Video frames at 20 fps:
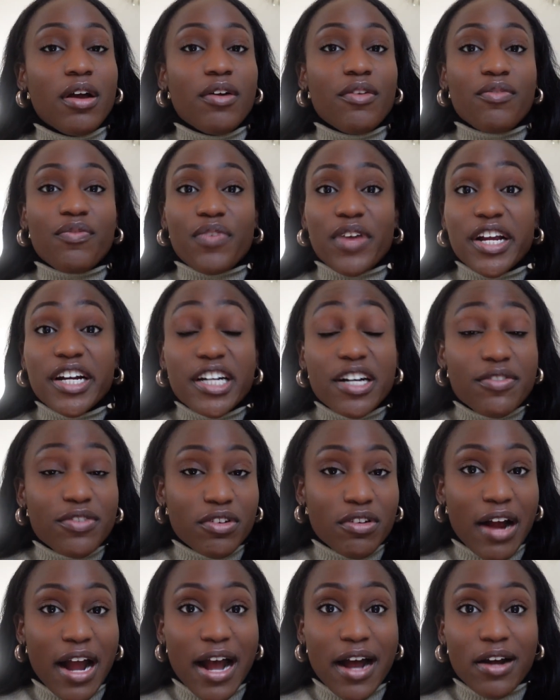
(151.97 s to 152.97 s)
fear of
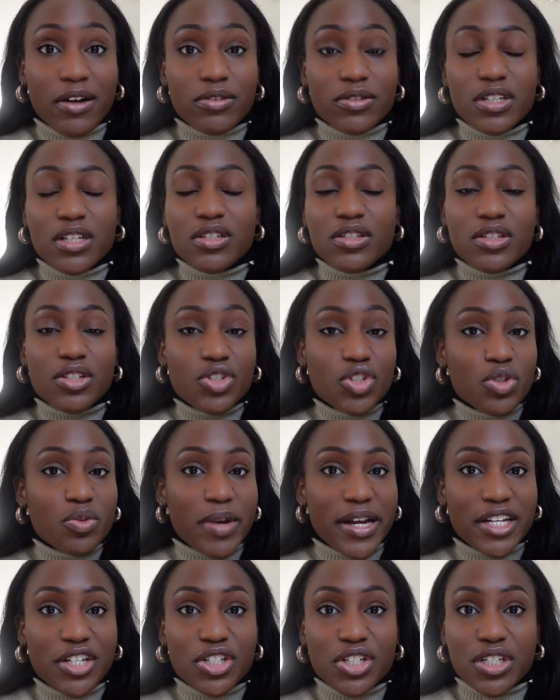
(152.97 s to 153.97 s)
crowds,
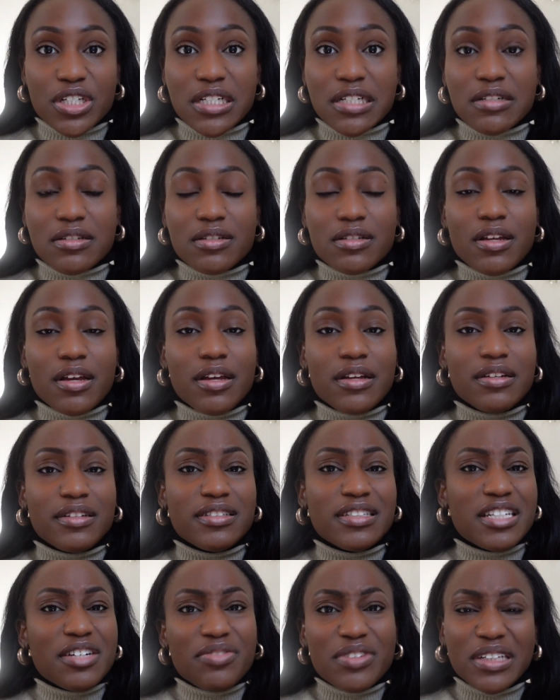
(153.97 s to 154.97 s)
situations,
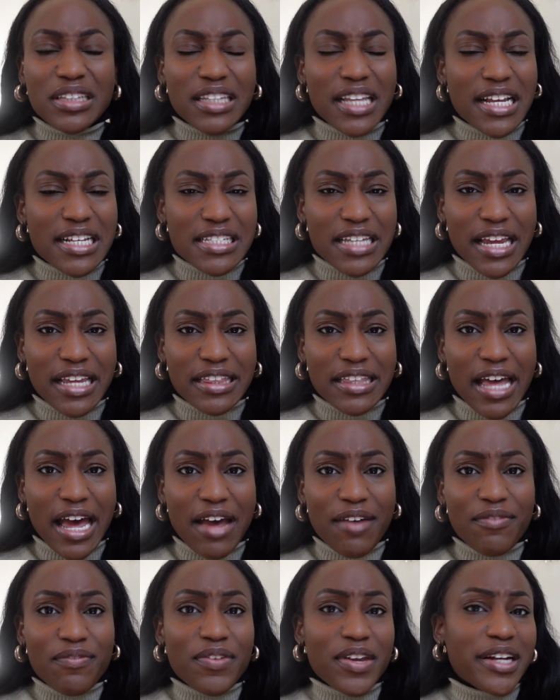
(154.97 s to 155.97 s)
different things like
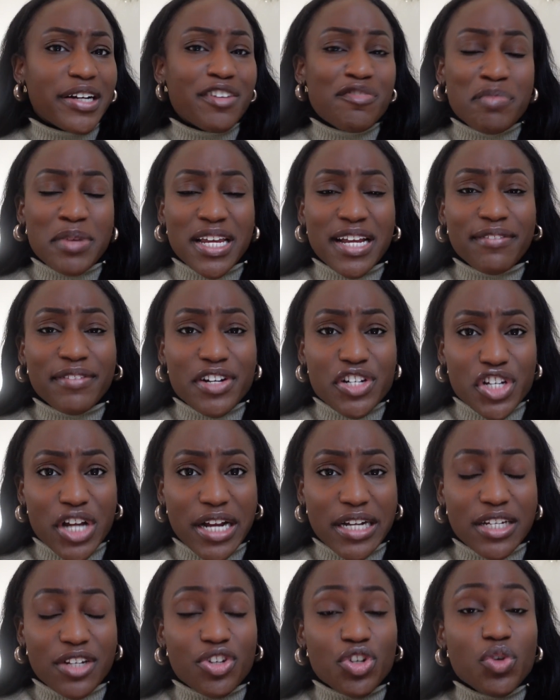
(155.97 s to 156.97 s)
that, fear of being
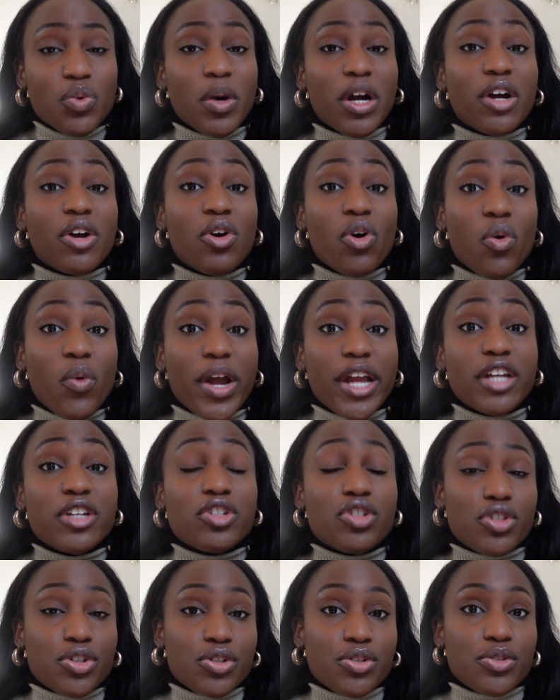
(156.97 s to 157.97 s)
rejected, you are going
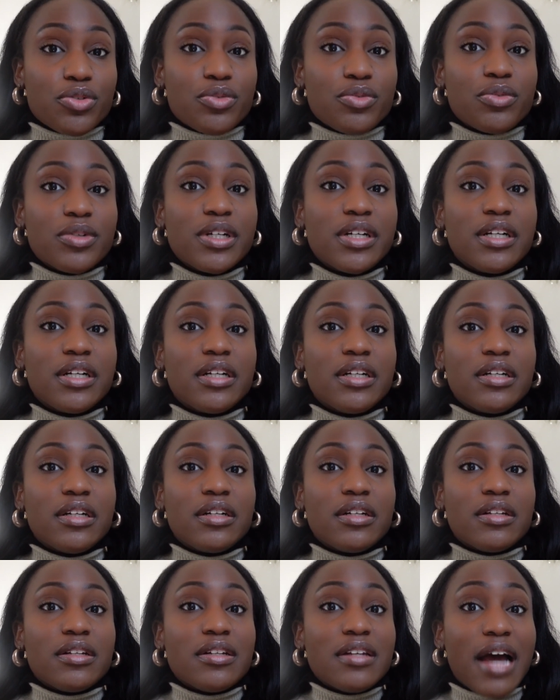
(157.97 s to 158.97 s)
to
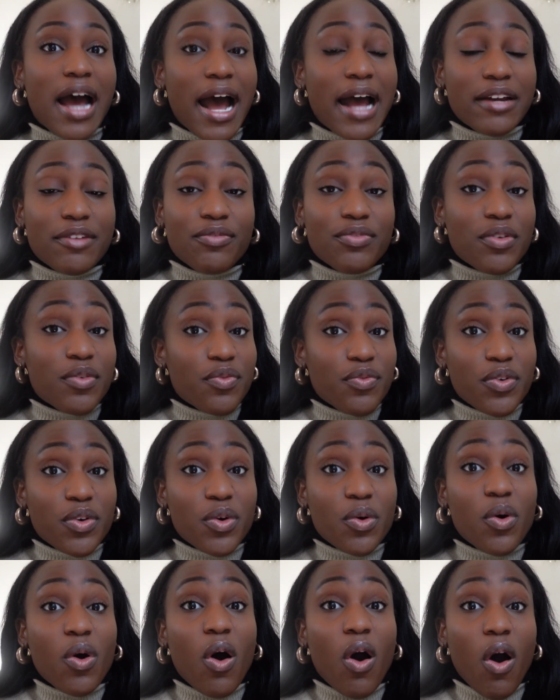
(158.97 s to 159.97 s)
not
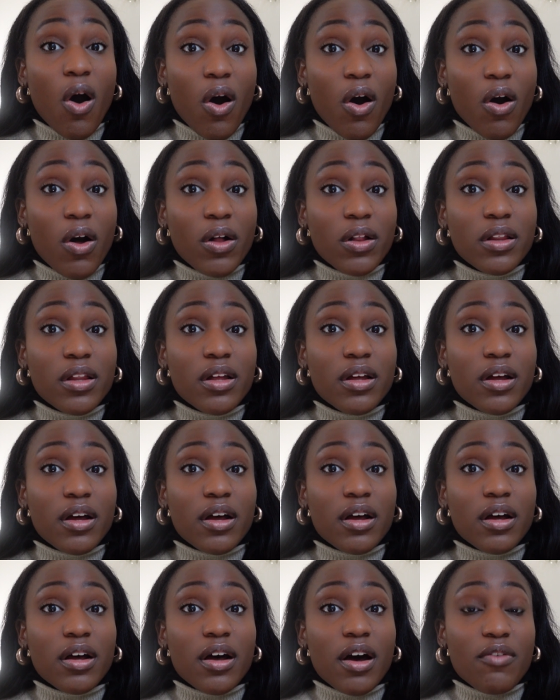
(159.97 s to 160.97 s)
fulfill all
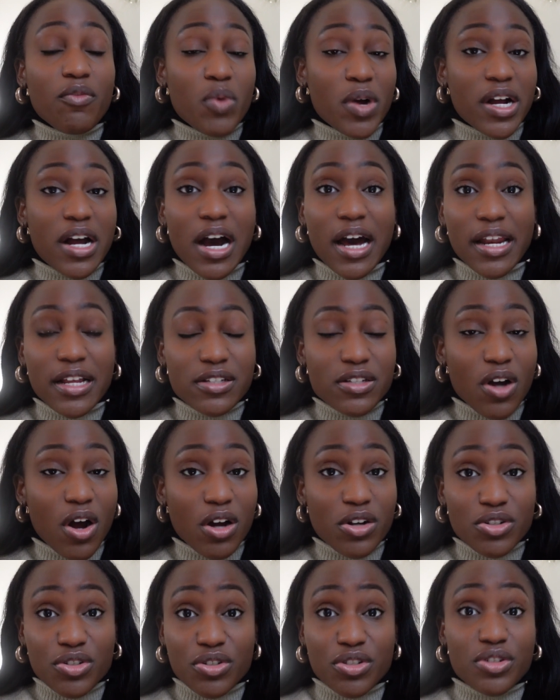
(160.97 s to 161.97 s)
of what God has
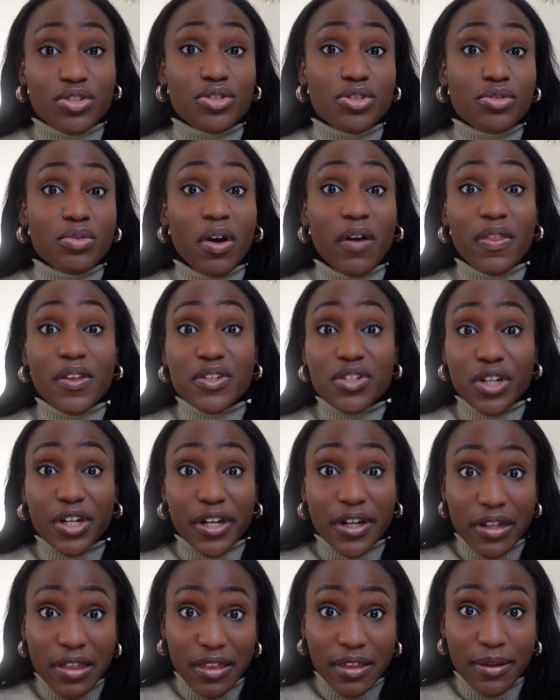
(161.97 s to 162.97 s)
called you to do on this
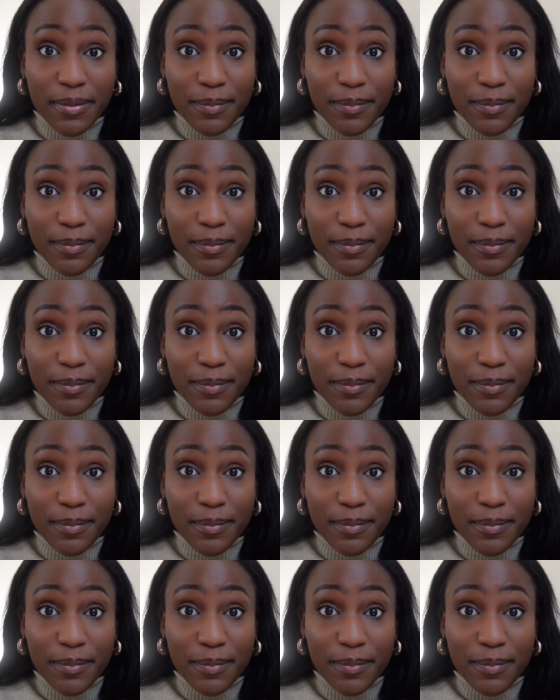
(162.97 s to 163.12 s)
earth.